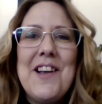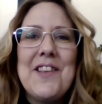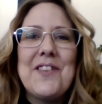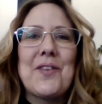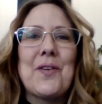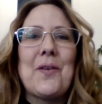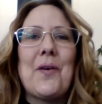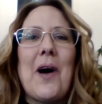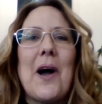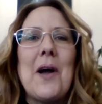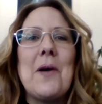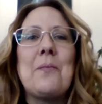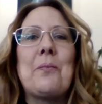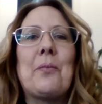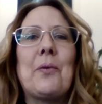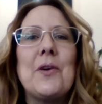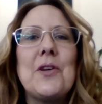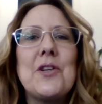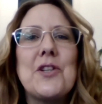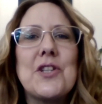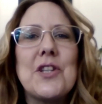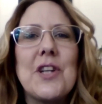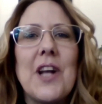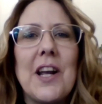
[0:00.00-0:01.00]
so I
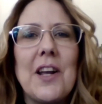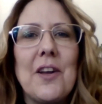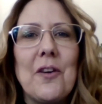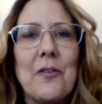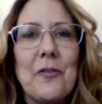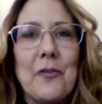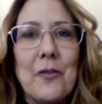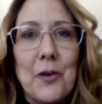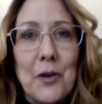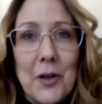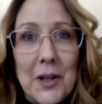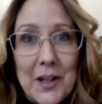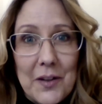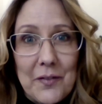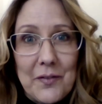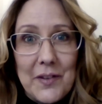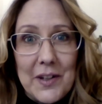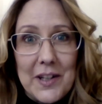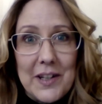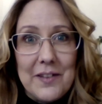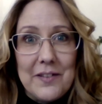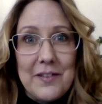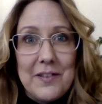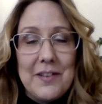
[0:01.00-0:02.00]
appreciate your
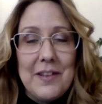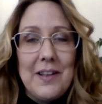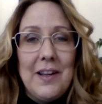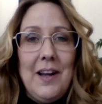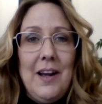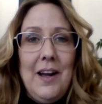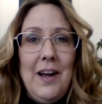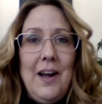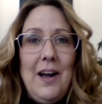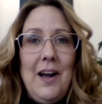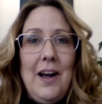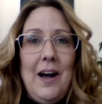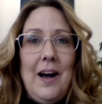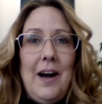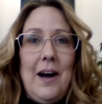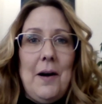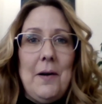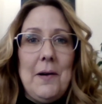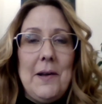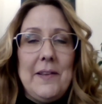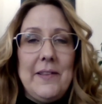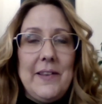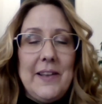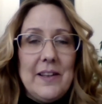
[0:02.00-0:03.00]
forgiveness
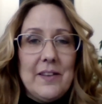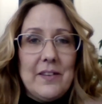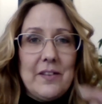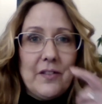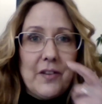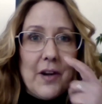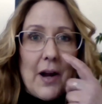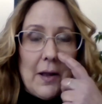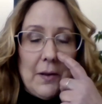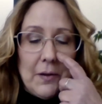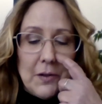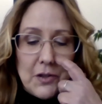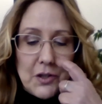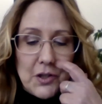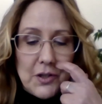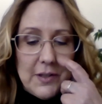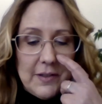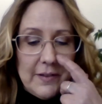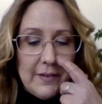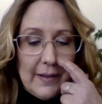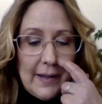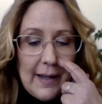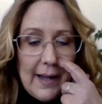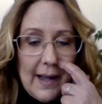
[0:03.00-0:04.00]
uh, in these
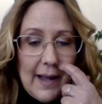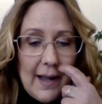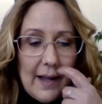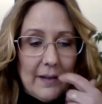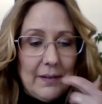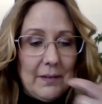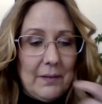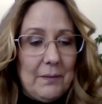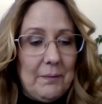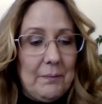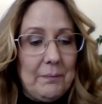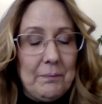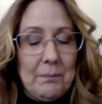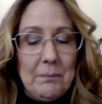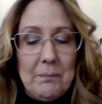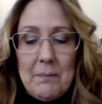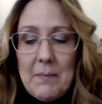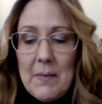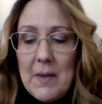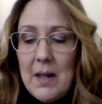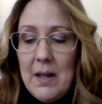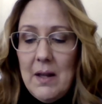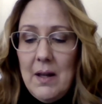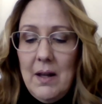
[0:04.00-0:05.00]
challenges. And
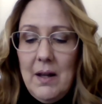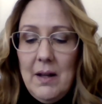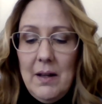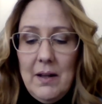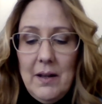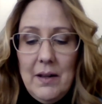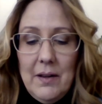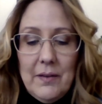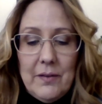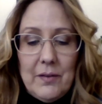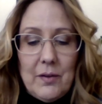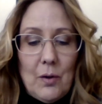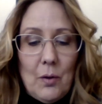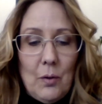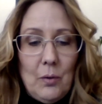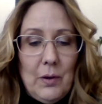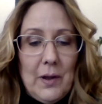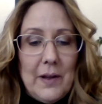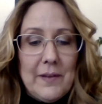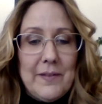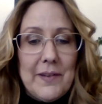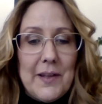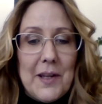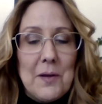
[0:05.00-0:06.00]
so
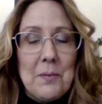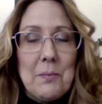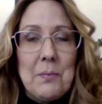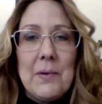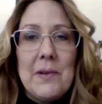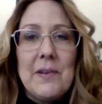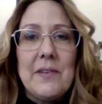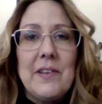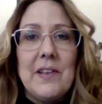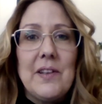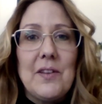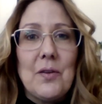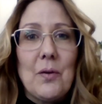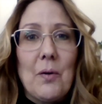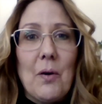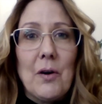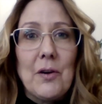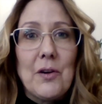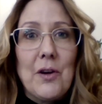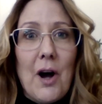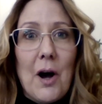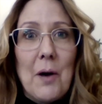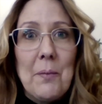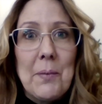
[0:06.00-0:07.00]
let's get busy to
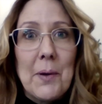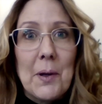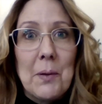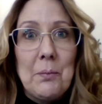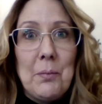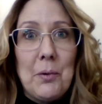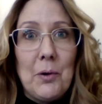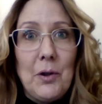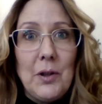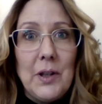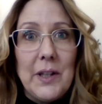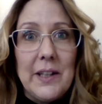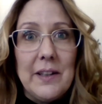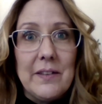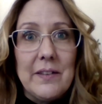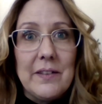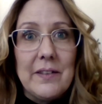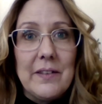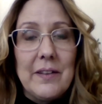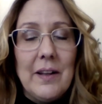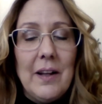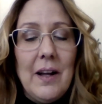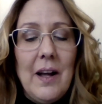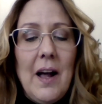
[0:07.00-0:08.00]
our topic
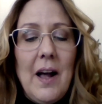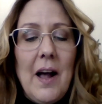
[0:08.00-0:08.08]
bullies.